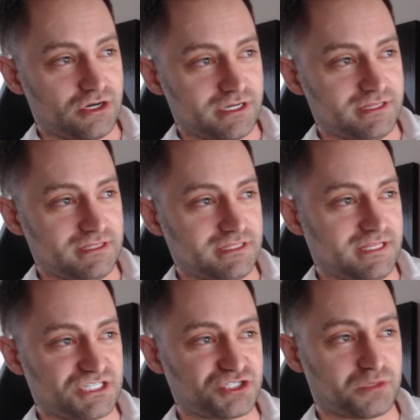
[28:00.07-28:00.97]
in, in
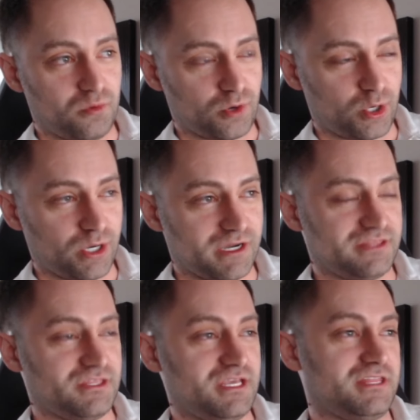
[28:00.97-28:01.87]
this report, I
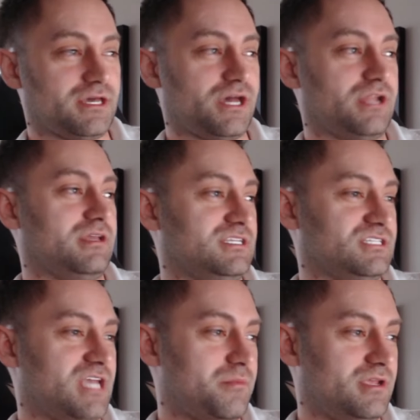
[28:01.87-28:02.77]
think that
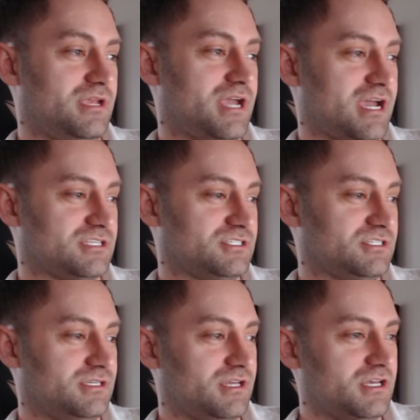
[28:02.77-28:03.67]
Examity has
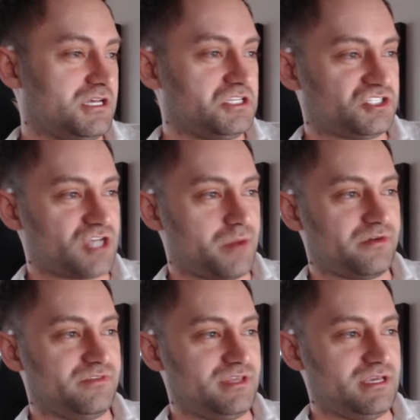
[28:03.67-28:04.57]
some
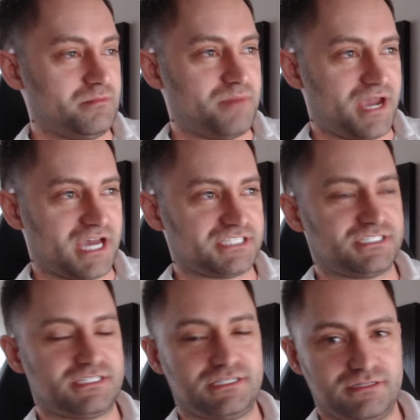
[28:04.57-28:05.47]
of the
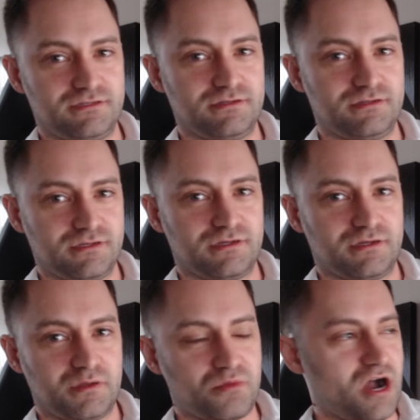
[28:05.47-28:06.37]
best
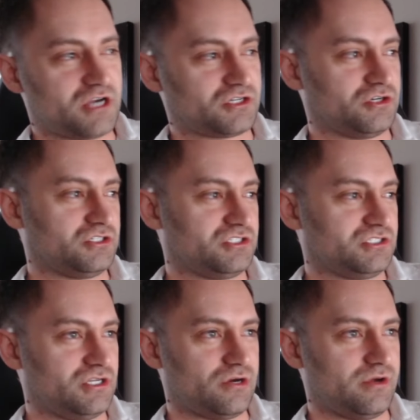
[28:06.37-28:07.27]
proctors,
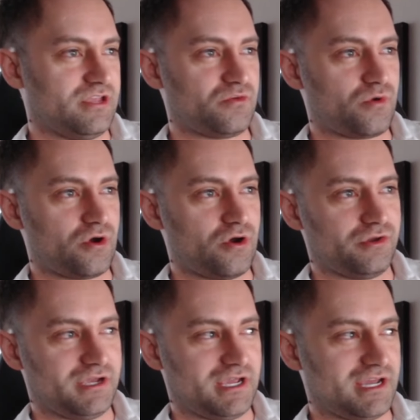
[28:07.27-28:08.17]
you know, in the world.
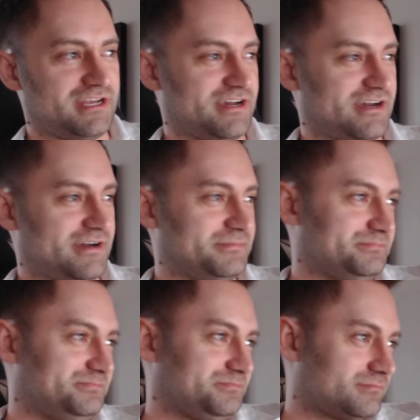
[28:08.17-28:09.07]
And uh,
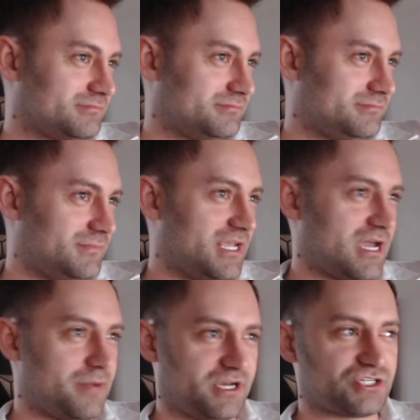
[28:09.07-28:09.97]
yeah,
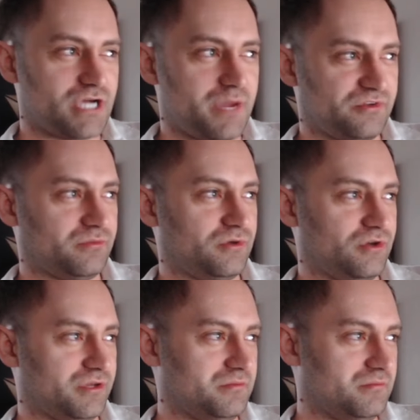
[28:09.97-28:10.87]
I'm gonna try and put some
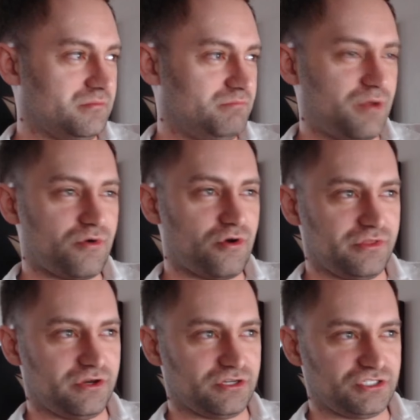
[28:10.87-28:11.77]
good B-roll in
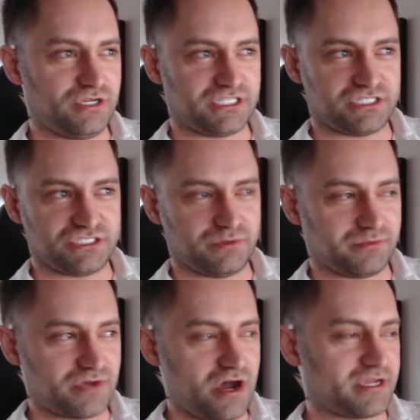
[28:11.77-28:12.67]
there so you guys can see what I'm
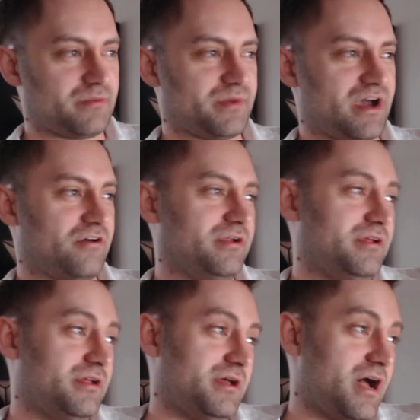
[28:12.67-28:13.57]
talking about.
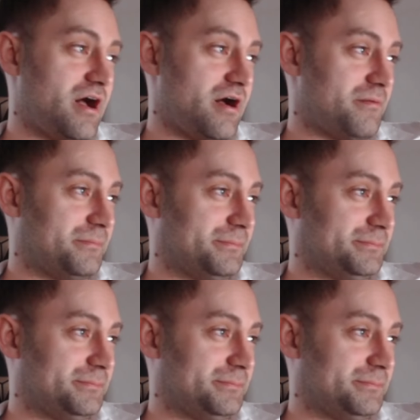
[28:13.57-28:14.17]
Um,